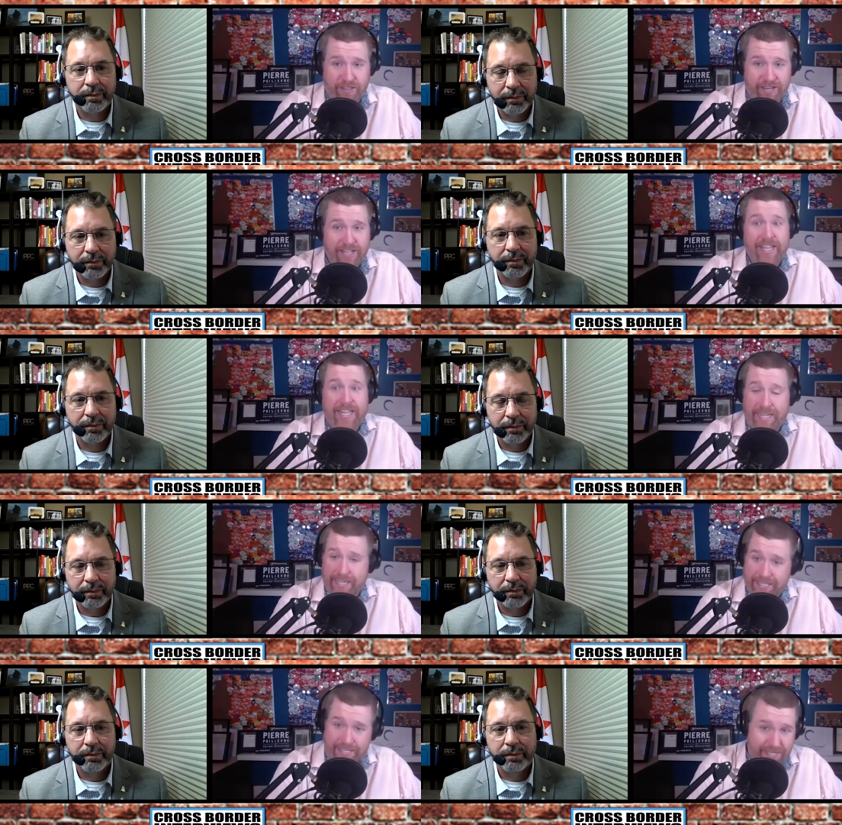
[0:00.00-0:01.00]
Speaker 1: that he
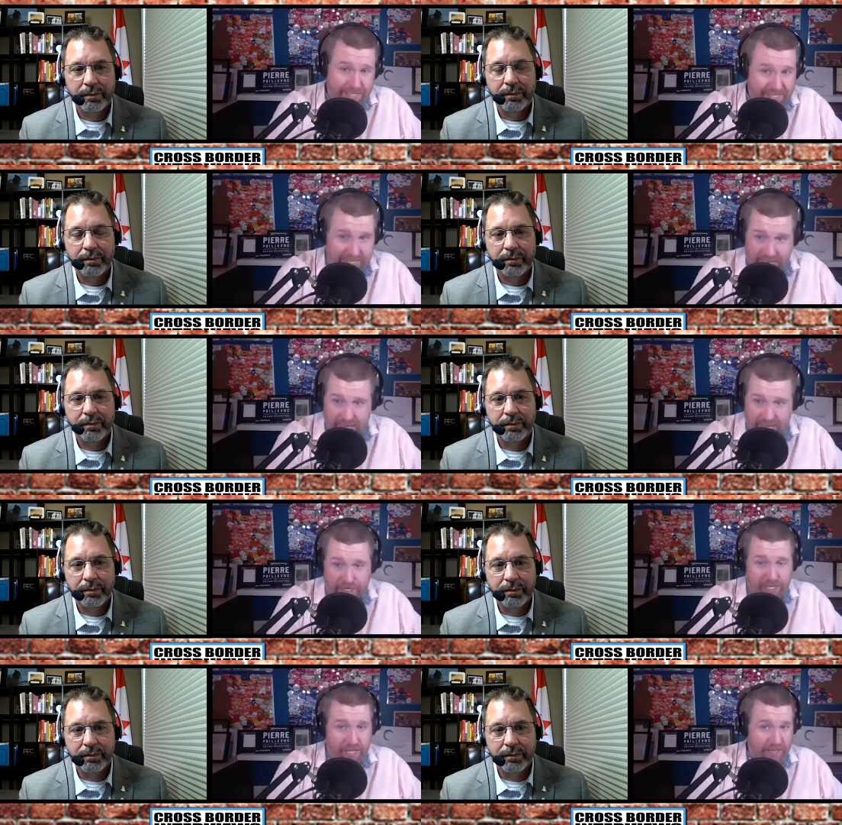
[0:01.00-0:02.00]
is still
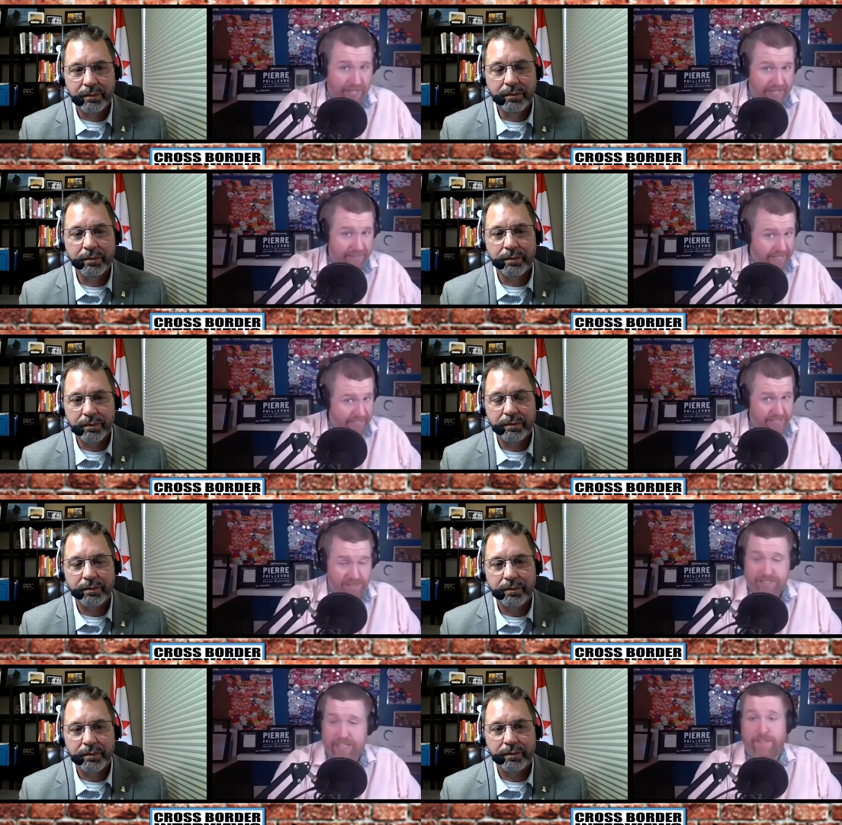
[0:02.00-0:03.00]
he is still
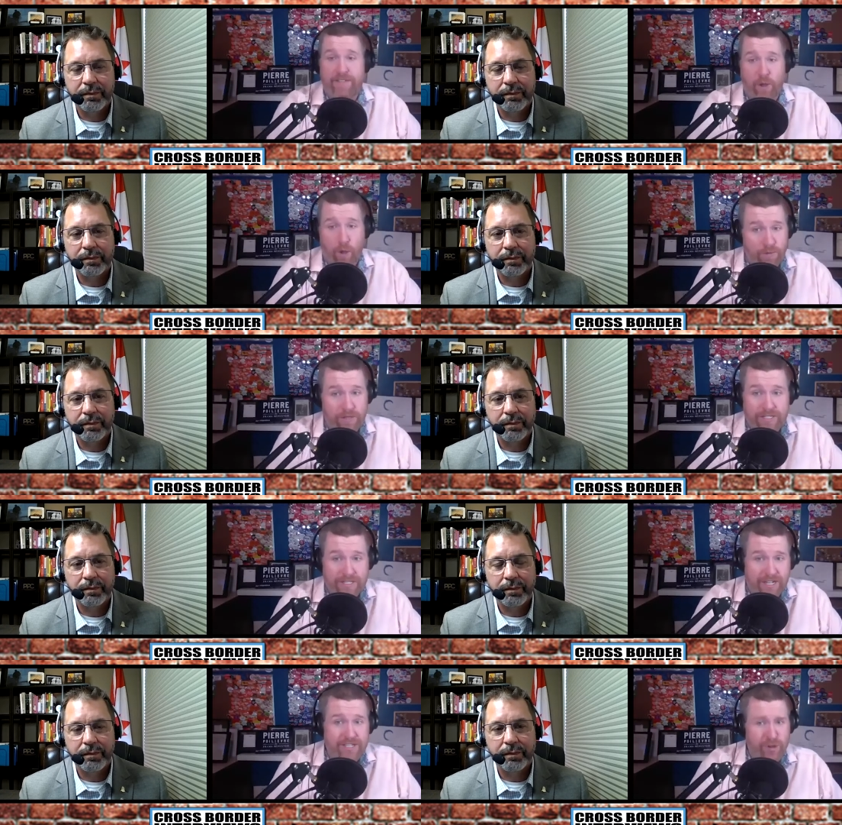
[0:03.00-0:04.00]
safe to own these
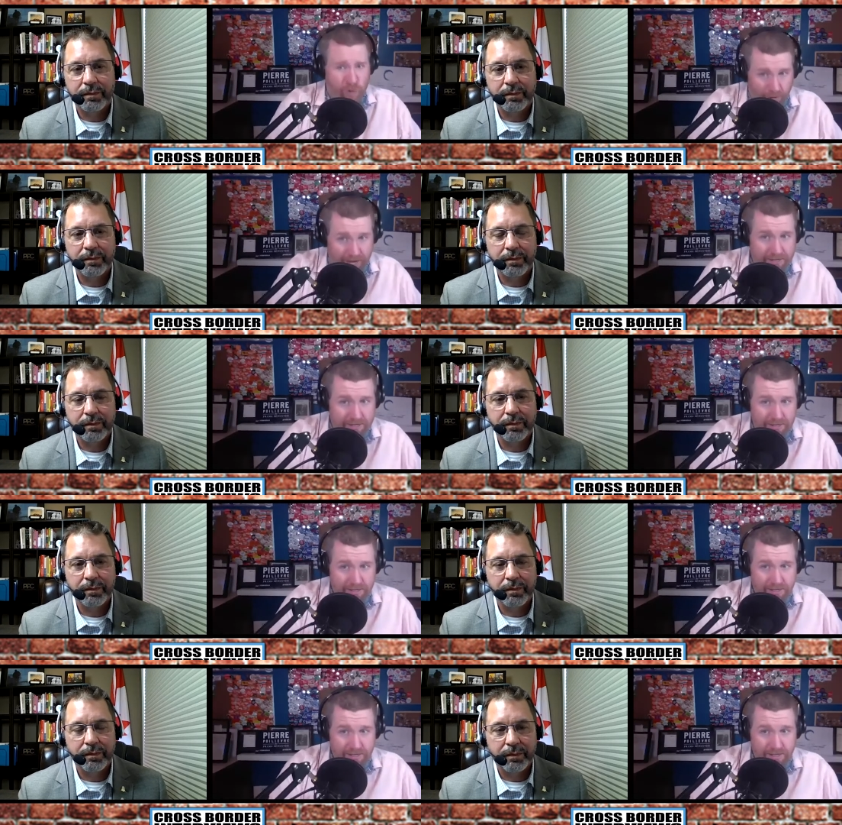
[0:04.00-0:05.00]
guns, correct?
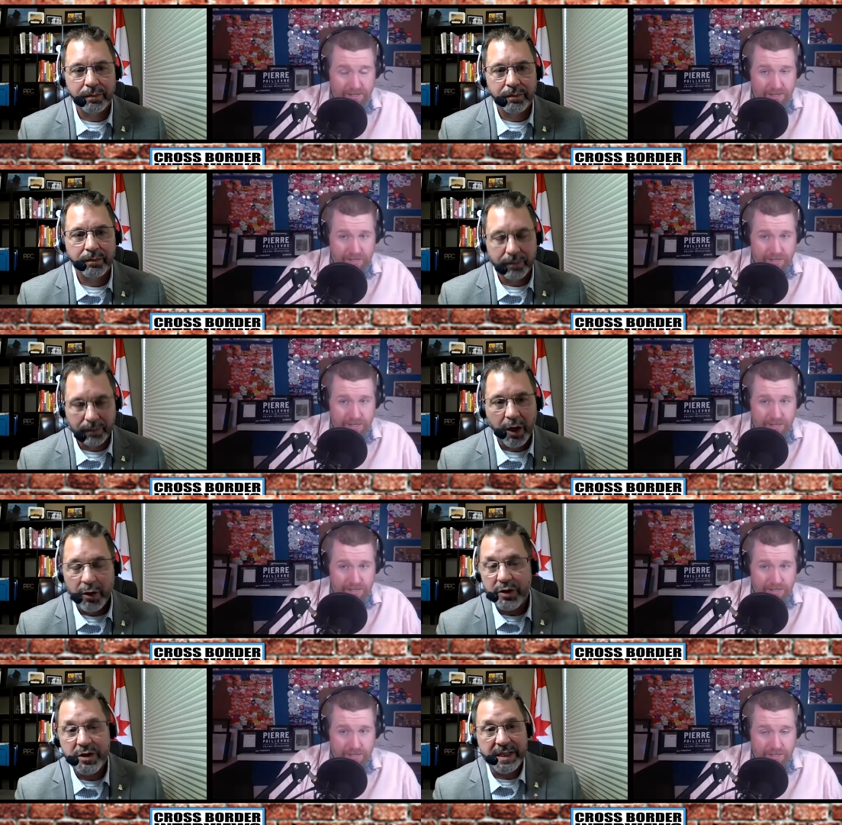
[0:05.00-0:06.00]

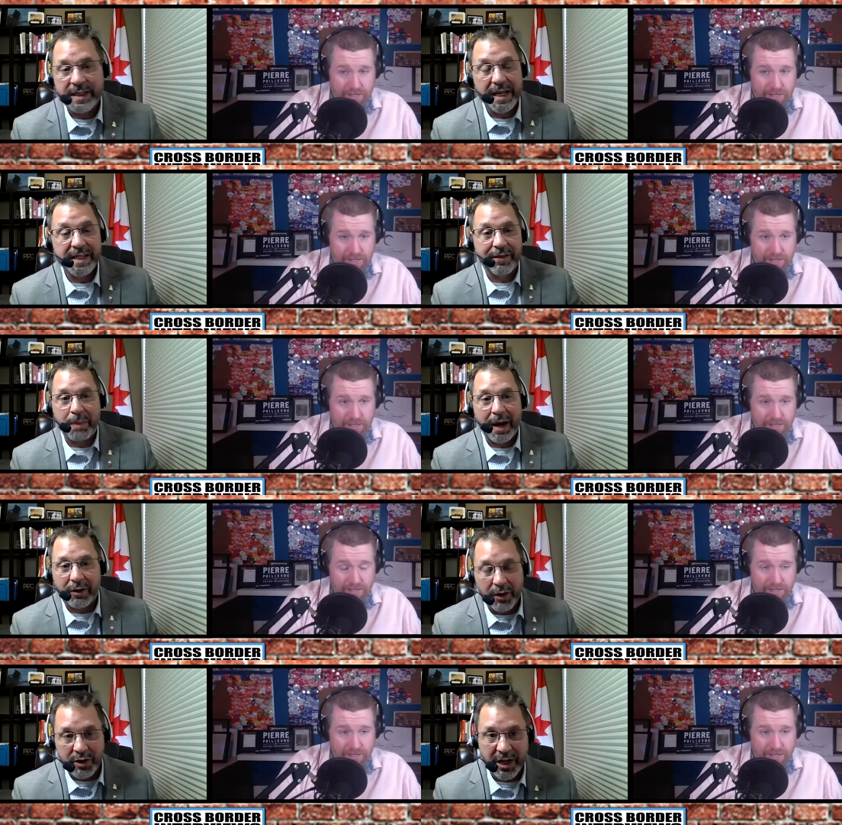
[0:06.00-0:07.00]
Speaker 2: There's extensive
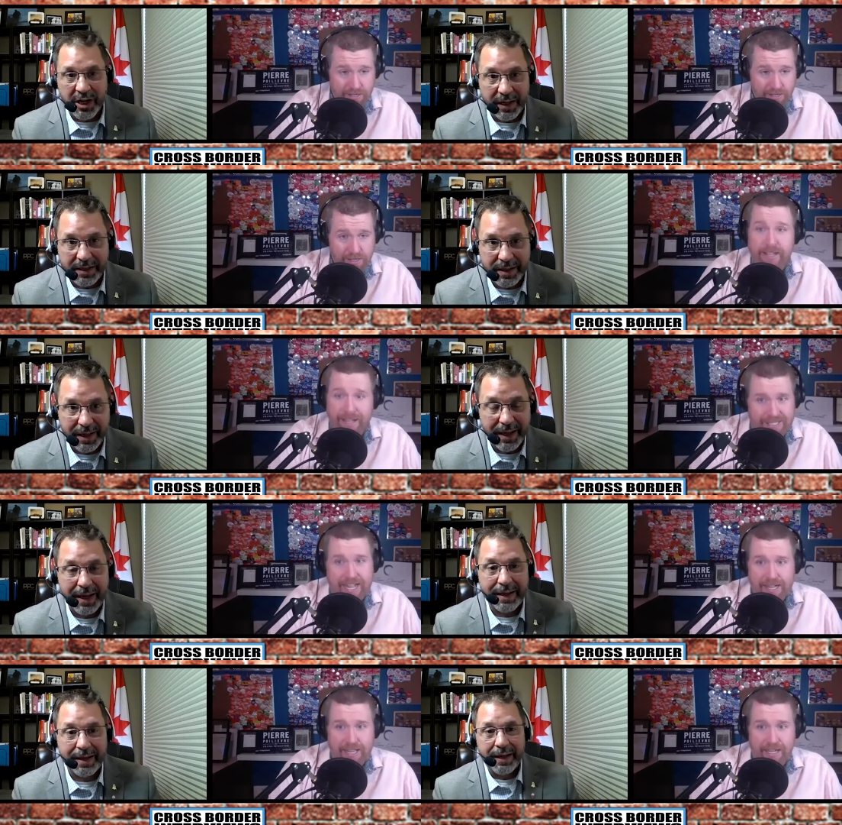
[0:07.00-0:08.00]
background checks.
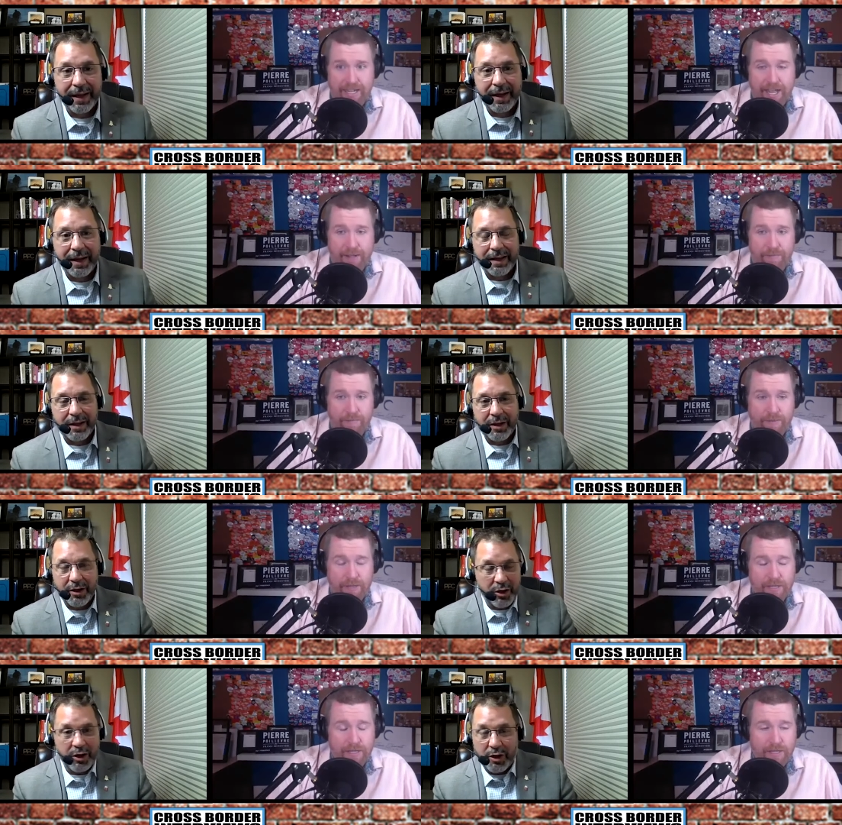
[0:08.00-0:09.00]
Speaker 1: Exactly, yeah.
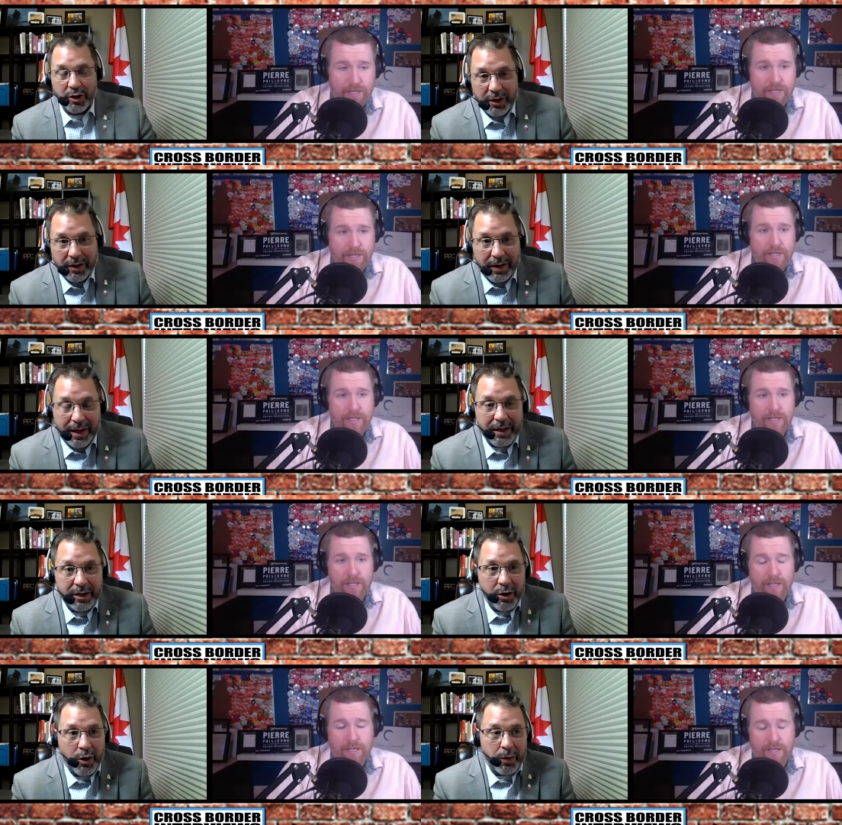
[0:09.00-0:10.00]
Speaker 2: And, you
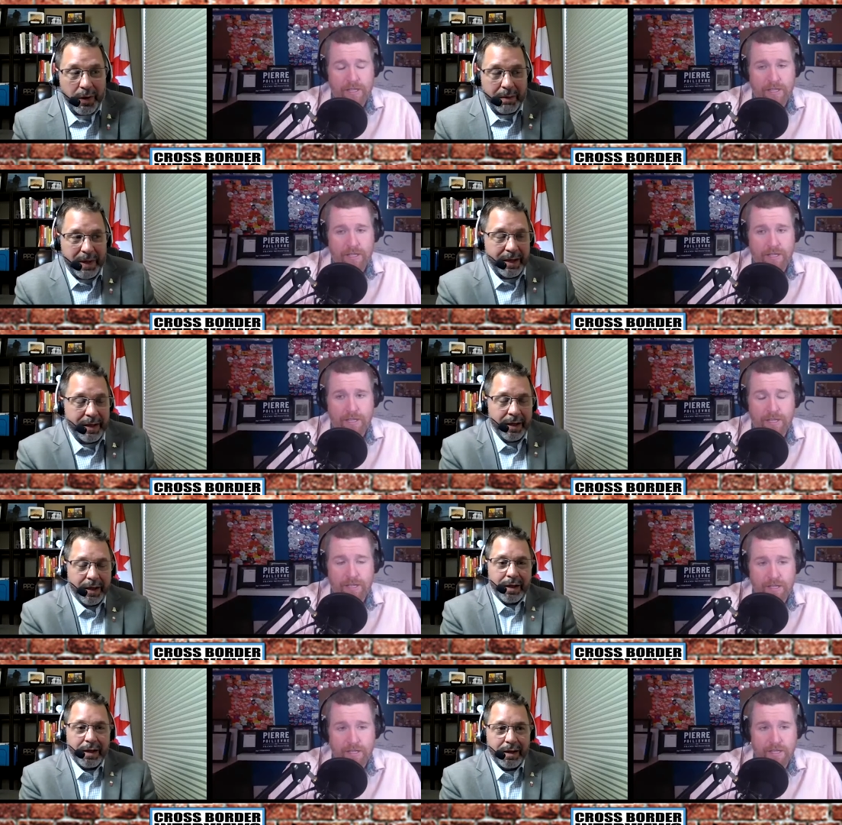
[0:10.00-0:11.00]
know, I mean,
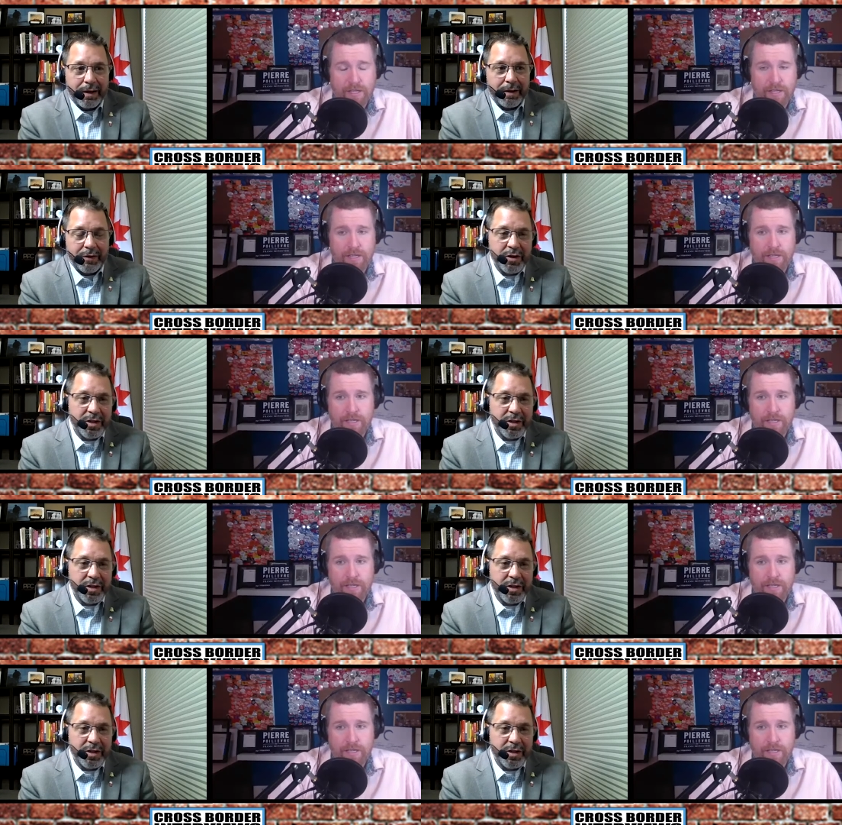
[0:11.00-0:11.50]
there's